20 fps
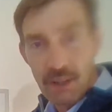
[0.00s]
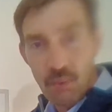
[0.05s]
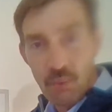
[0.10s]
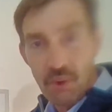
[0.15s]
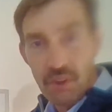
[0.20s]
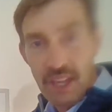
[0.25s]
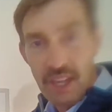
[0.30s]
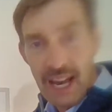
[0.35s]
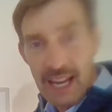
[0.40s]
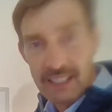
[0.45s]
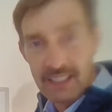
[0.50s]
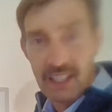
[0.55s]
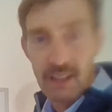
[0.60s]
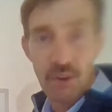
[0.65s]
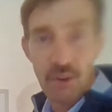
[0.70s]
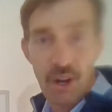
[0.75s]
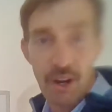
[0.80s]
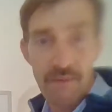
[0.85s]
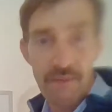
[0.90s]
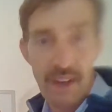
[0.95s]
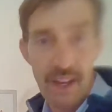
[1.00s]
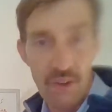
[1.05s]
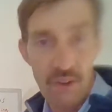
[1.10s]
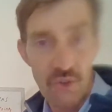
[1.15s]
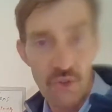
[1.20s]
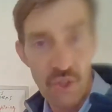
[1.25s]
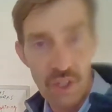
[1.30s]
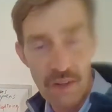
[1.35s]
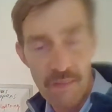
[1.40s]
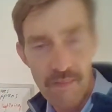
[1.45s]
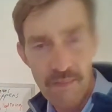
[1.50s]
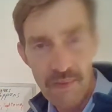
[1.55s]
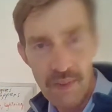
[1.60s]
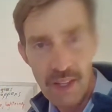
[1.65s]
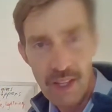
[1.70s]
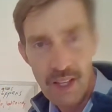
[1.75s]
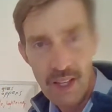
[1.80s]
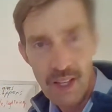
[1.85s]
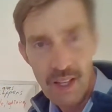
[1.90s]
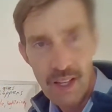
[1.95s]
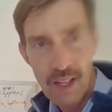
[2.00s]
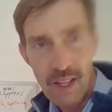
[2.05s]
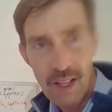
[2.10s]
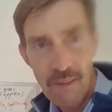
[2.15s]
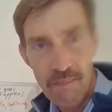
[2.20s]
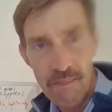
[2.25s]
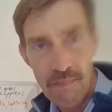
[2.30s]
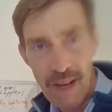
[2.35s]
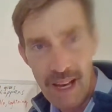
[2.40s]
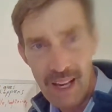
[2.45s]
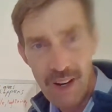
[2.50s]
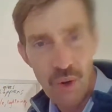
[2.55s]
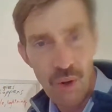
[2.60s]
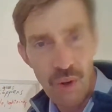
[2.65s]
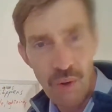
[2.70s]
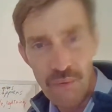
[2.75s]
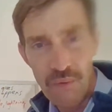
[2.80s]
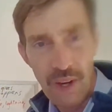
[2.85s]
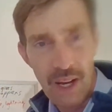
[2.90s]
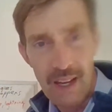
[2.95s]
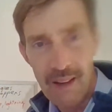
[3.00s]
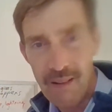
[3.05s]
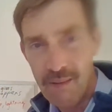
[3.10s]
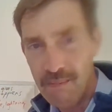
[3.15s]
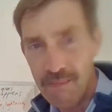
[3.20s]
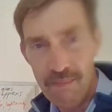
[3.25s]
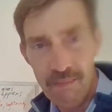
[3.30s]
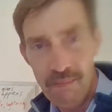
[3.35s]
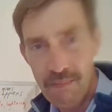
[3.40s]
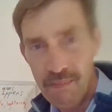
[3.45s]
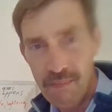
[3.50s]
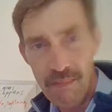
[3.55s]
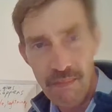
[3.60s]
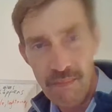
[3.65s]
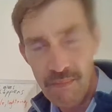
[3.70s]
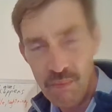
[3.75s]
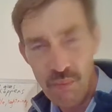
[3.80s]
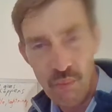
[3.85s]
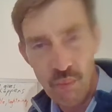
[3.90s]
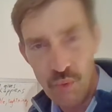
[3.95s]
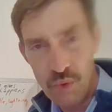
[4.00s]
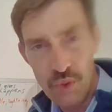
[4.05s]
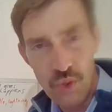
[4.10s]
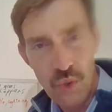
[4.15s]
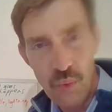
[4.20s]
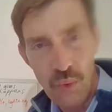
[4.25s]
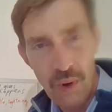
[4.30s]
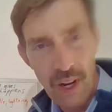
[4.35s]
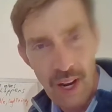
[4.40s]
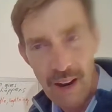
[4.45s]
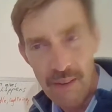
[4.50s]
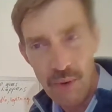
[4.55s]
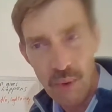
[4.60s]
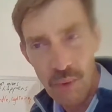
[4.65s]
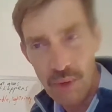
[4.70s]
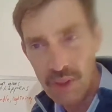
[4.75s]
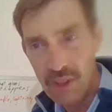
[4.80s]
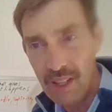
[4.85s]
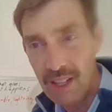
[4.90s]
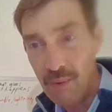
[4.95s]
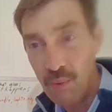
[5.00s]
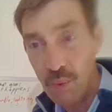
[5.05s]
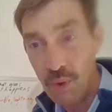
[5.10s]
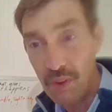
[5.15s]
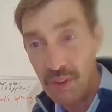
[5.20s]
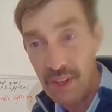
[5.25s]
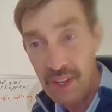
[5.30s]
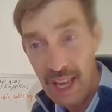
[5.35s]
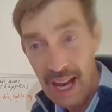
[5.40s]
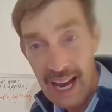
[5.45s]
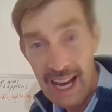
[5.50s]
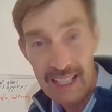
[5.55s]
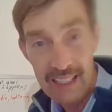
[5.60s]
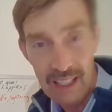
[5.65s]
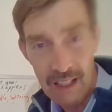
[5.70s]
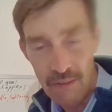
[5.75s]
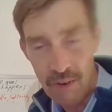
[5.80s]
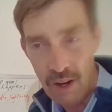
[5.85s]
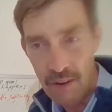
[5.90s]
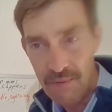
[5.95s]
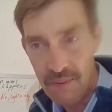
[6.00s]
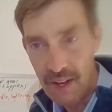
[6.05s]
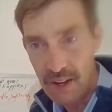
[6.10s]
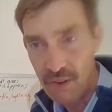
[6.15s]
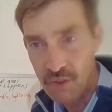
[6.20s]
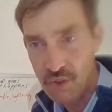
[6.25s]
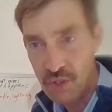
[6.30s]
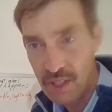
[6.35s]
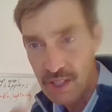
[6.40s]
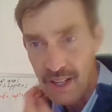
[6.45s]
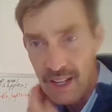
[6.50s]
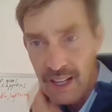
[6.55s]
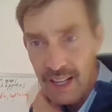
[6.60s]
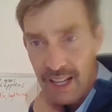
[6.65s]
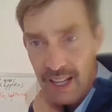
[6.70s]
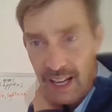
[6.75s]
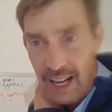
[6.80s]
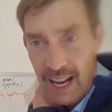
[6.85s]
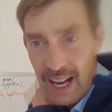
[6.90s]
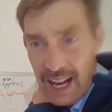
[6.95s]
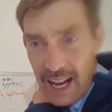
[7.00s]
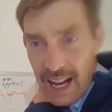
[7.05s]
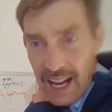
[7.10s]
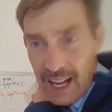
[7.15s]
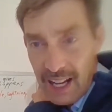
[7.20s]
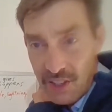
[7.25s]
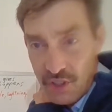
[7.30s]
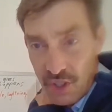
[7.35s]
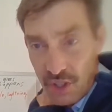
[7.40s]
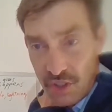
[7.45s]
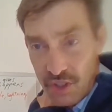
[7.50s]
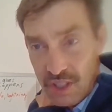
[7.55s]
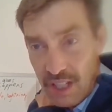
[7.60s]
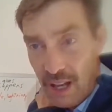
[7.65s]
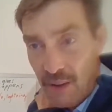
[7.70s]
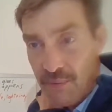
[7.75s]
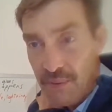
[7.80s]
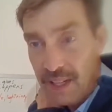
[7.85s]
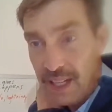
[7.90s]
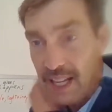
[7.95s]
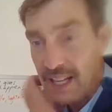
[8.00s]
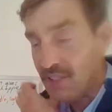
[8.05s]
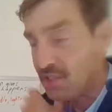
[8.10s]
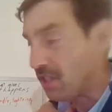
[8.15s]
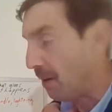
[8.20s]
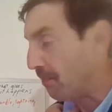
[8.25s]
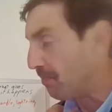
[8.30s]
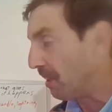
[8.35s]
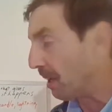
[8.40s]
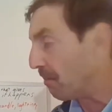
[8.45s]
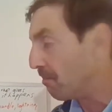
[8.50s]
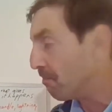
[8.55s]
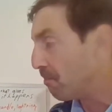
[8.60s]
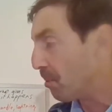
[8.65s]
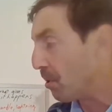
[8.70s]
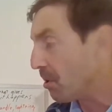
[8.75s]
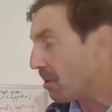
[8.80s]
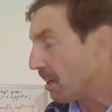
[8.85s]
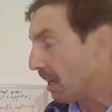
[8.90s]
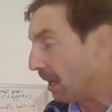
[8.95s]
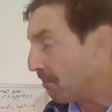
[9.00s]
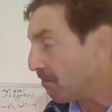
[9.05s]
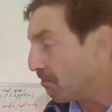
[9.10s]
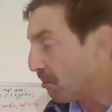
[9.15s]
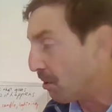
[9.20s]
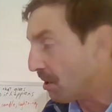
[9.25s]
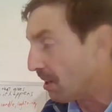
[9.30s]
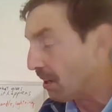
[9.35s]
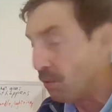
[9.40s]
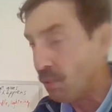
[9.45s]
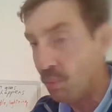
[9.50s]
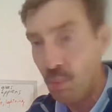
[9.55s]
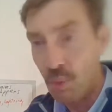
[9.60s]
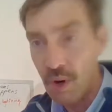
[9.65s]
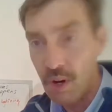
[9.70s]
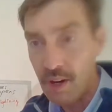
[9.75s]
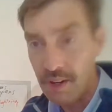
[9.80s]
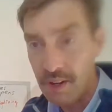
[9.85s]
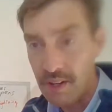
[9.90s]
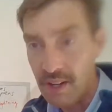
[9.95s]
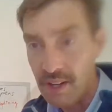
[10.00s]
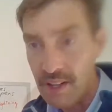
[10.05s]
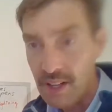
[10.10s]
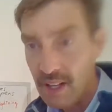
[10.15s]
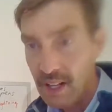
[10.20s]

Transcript: It will not give off energy. Metal, if I do whatever with it, it will not give off energy. So Stephanie has something, burning wood.